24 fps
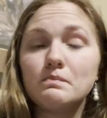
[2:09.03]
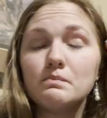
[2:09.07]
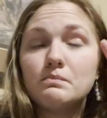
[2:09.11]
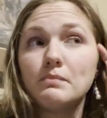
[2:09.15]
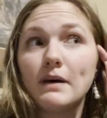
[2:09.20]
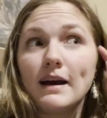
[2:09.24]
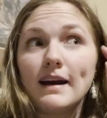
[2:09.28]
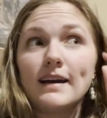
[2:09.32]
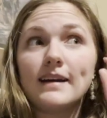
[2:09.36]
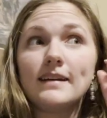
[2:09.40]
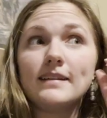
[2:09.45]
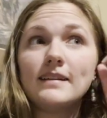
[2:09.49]

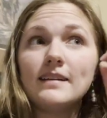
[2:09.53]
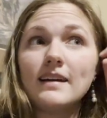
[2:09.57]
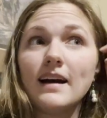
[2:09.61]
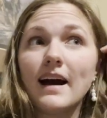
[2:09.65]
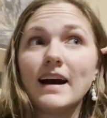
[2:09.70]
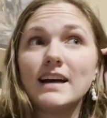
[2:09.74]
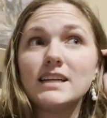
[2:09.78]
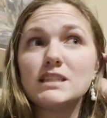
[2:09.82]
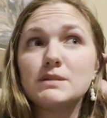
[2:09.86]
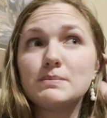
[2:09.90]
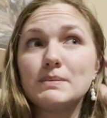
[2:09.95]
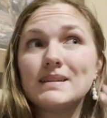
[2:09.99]
But
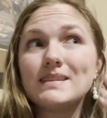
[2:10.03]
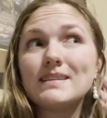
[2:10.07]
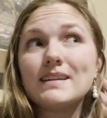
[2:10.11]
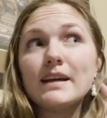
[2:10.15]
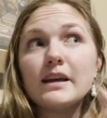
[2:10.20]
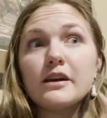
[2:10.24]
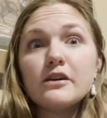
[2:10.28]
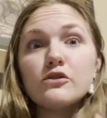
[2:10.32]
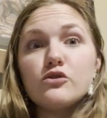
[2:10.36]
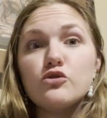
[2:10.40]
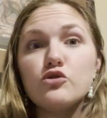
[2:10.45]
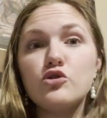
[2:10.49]
I spent
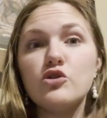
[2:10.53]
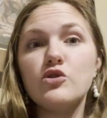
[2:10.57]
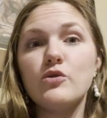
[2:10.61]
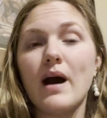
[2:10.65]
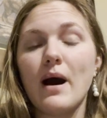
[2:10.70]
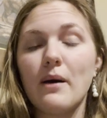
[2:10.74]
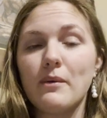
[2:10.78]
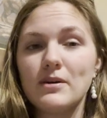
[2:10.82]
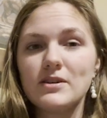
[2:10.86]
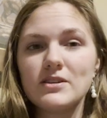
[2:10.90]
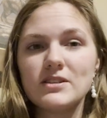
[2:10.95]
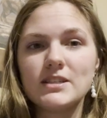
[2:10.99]
like 2
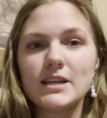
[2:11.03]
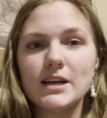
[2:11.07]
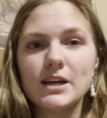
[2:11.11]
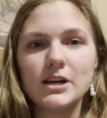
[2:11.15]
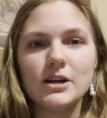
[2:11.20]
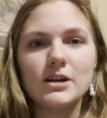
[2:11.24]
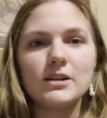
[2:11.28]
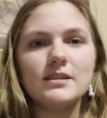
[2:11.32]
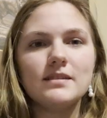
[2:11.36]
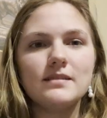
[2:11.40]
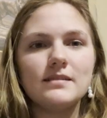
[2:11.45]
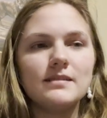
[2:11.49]
hours
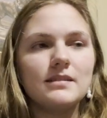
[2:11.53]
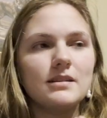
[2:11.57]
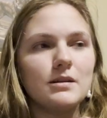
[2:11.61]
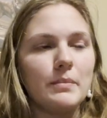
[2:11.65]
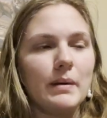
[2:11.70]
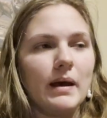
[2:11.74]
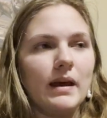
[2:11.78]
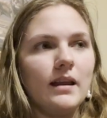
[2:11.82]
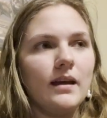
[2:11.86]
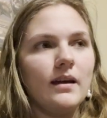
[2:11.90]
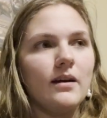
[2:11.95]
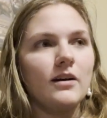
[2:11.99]
there
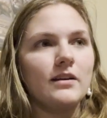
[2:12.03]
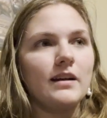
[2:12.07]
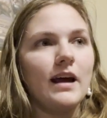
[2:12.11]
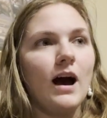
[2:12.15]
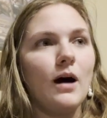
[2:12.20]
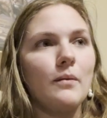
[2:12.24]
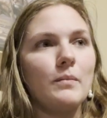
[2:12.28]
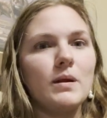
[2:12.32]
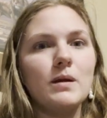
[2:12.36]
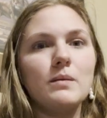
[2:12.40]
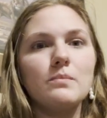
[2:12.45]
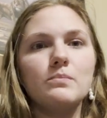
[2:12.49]
debating on how
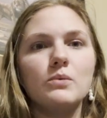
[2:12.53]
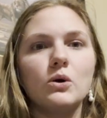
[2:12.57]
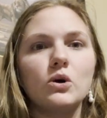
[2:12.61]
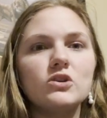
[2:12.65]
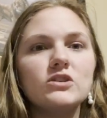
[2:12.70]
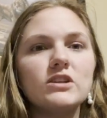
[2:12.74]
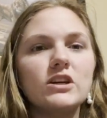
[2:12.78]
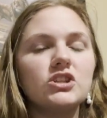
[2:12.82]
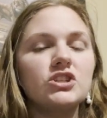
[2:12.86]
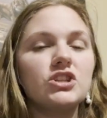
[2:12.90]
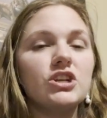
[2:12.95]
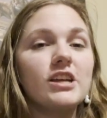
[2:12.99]
many books
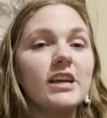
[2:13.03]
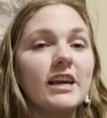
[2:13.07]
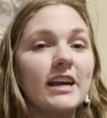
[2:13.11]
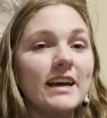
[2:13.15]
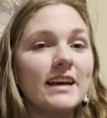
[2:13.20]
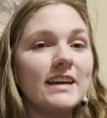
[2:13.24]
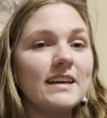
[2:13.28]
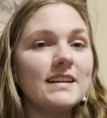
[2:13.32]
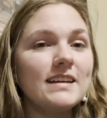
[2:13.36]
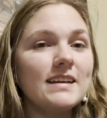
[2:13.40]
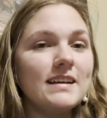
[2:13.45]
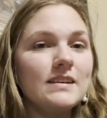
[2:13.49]
I should
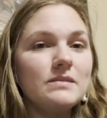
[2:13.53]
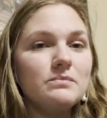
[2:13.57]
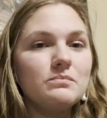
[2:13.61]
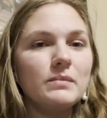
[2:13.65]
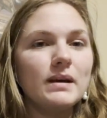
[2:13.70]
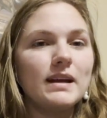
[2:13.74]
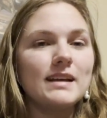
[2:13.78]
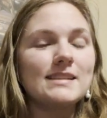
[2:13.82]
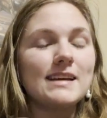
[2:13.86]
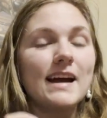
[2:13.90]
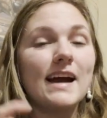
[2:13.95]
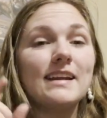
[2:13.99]
get
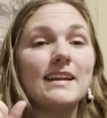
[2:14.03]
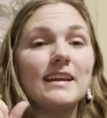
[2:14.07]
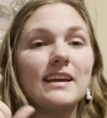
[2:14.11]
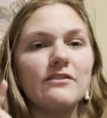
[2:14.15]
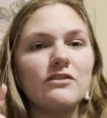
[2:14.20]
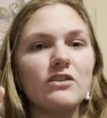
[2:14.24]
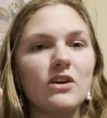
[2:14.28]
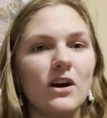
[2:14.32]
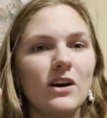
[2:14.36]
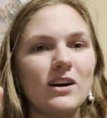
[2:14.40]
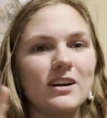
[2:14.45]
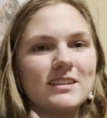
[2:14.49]
because I had gift
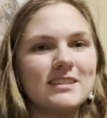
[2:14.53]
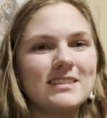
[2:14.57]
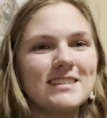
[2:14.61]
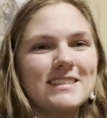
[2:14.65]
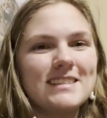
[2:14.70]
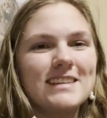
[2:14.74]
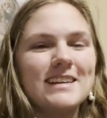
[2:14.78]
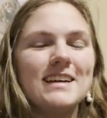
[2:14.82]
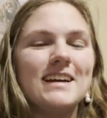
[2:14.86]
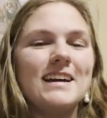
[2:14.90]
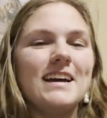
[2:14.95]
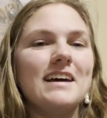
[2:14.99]
cards,
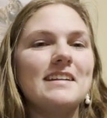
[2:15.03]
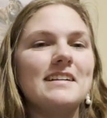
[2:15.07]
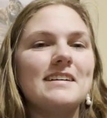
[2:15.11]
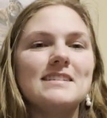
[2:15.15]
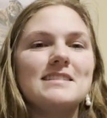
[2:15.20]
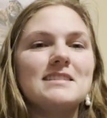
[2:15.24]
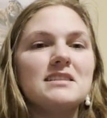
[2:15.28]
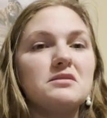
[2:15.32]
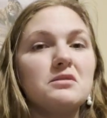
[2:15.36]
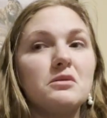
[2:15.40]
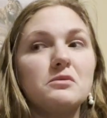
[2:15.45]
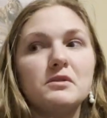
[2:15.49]
and
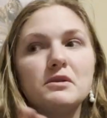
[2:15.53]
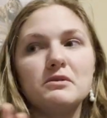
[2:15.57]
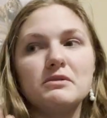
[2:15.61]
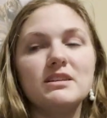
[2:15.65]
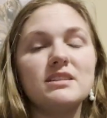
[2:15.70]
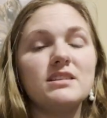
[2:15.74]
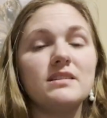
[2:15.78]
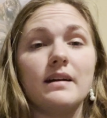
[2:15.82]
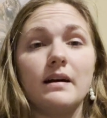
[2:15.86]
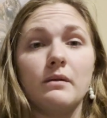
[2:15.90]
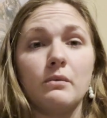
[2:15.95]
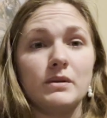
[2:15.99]
that's the only
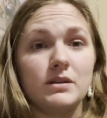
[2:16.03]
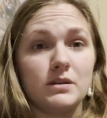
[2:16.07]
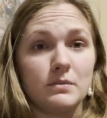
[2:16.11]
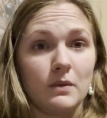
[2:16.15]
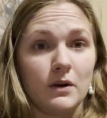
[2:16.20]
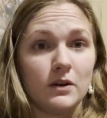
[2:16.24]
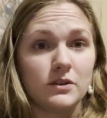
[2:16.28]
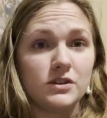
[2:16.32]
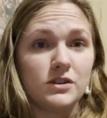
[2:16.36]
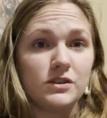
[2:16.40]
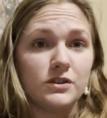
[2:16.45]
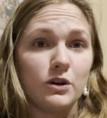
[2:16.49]
reason I went to
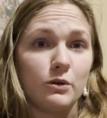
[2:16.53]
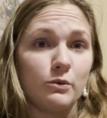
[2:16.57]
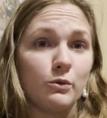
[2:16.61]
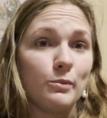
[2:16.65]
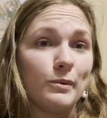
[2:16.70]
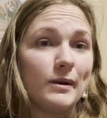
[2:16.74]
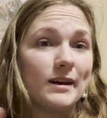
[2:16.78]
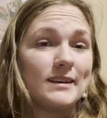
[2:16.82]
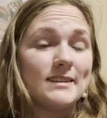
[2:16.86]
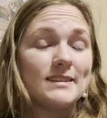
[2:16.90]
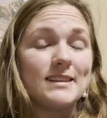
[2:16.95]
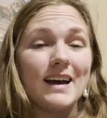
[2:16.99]
Barnes & Noble,
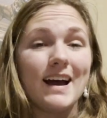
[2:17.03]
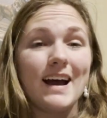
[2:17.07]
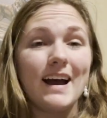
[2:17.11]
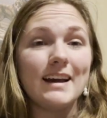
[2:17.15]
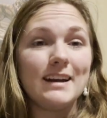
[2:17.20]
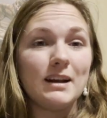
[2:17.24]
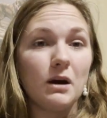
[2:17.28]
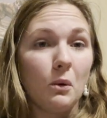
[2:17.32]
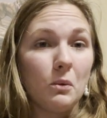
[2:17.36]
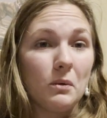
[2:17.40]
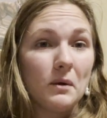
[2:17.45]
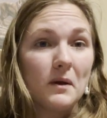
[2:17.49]
because I
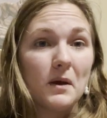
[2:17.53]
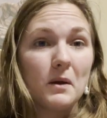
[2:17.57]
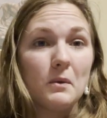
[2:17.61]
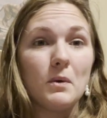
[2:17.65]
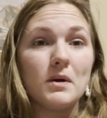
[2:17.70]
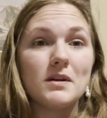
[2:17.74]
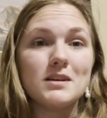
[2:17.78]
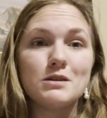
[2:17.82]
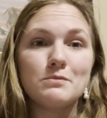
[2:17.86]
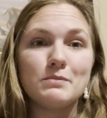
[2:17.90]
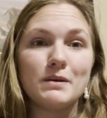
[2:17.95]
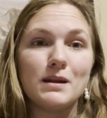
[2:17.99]
don't really
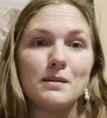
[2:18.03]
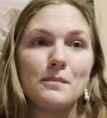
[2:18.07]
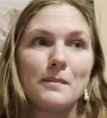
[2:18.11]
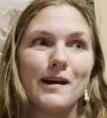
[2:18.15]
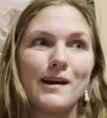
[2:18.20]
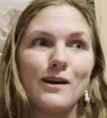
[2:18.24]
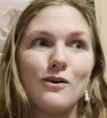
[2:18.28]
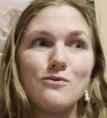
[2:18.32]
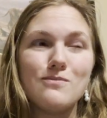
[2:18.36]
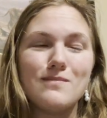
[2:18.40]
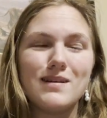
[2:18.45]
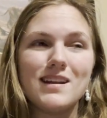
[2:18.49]
want to spend my
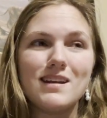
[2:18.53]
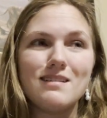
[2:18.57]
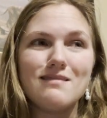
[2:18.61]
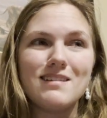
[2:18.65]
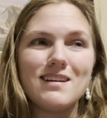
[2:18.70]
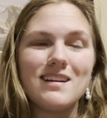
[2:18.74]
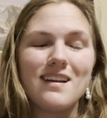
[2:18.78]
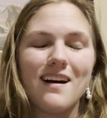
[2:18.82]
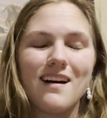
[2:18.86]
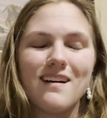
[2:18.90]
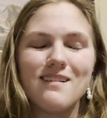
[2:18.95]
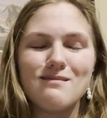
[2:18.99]
own money right
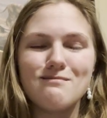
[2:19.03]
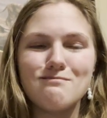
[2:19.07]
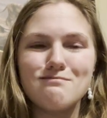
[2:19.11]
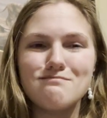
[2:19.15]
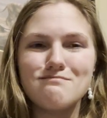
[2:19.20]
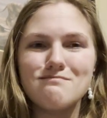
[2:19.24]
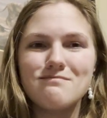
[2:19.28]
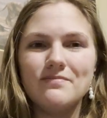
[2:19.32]
now.